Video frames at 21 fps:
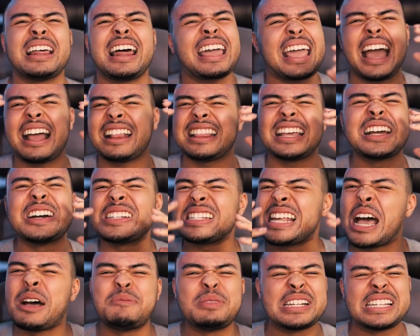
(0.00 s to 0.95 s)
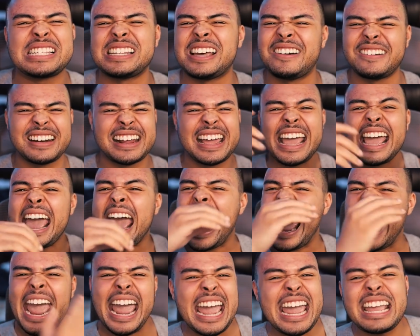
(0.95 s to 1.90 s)
Like, I think it was episode
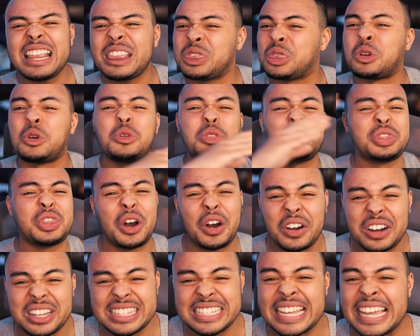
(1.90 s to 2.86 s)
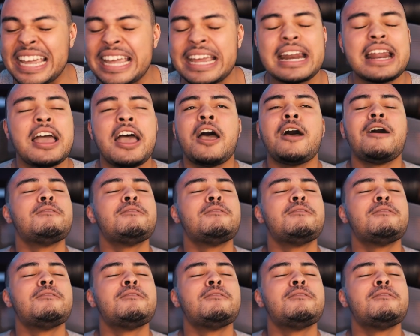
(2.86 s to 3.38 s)
8 through 13,